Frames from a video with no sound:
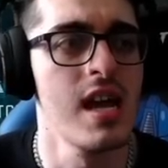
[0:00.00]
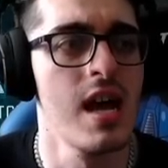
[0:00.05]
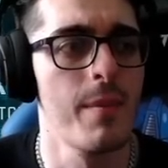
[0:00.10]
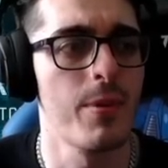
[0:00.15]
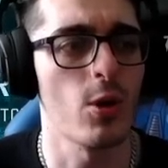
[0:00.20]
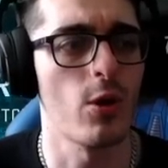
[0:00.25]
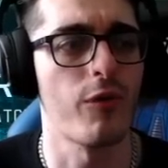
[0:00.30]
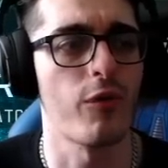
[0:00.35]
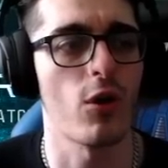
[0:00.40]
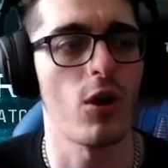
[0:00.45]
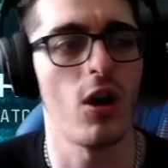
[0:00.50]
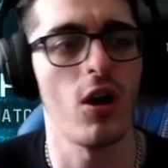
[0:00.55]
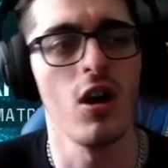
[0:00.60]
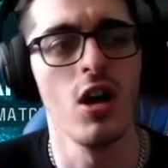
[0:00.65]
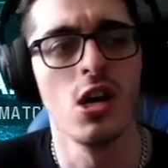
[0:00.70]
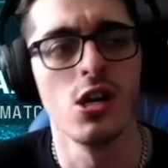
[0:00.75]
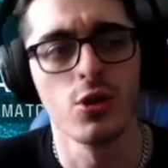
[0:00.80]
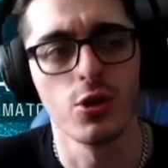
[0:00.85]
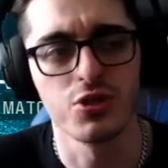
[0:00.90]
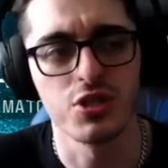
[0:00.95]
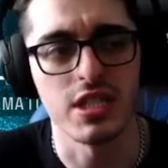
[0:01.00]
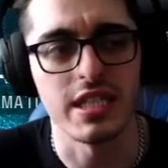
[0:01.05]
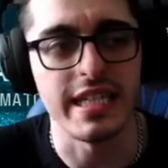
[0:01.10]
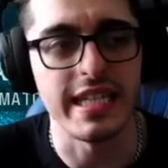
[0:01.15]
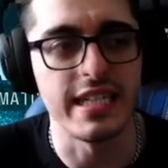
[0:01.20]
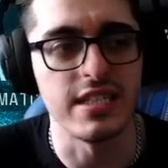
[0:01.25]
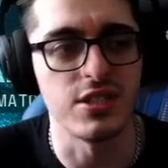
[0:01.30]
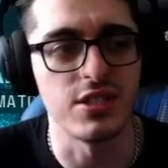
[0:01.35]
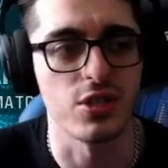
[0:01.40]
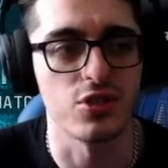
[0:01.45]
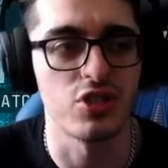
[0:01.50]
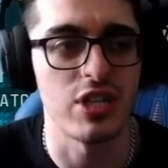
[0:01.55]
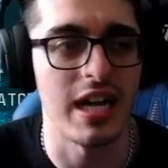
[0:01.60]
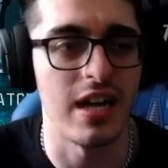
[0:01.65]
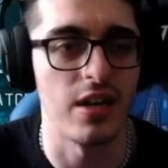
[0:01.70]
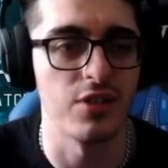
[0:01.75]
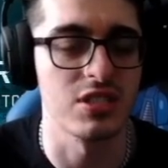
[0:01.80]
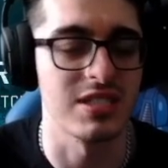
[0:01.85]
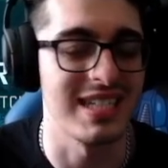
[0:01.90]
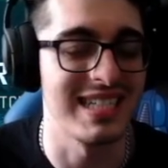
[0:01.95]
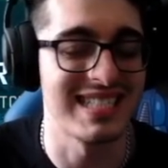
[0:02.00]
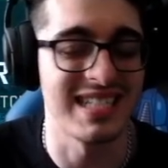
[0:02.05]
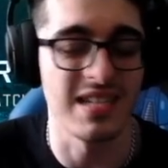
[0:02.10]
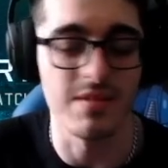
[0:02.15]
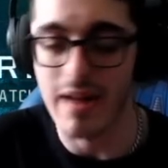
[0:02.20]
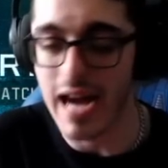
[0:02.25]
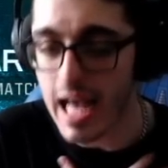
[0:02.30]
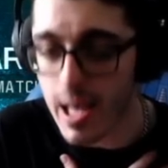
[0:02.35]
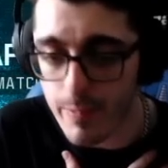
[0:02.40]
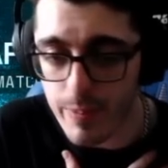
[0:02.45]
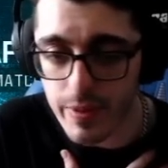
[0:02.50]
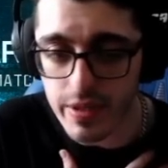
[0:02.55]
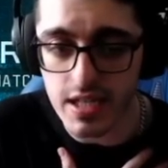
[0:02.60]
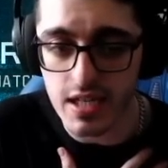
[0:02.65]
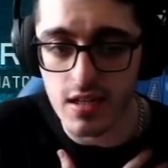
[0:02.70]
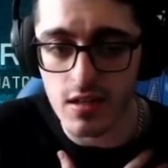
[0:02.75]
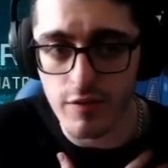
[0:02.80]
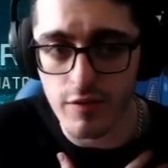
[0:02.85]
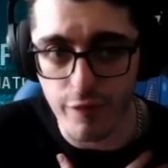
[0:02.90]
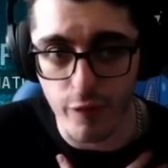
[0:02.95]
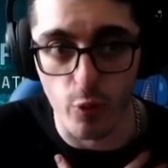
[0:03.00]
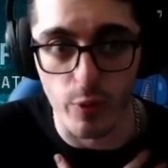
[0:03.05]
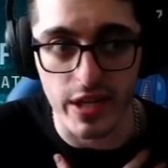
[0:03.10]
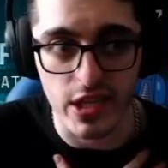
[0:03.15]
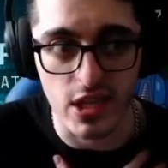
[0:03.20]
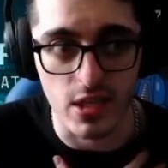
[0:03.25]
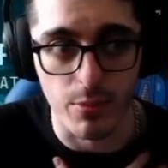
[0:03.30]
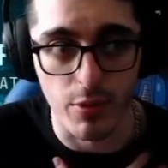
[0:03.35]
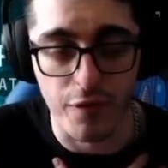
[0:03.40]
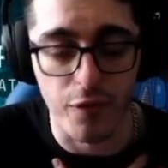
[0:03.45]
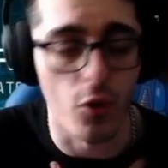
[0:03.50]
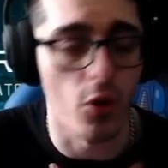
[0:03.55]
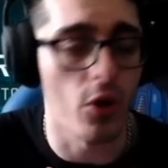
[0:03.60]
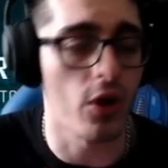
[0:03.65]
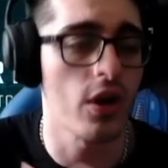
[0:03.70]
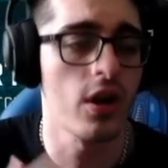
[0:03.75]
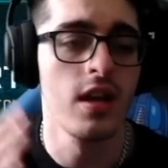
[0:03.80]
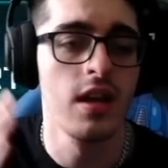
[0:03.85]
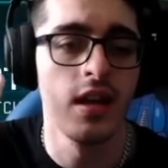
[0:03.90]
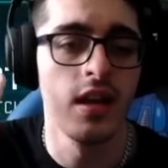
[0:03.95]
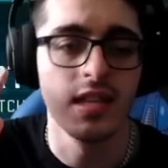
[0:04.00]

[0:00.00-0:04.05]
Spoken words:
But overall, those are the easier challenges, at least in my opinion, for week number 4.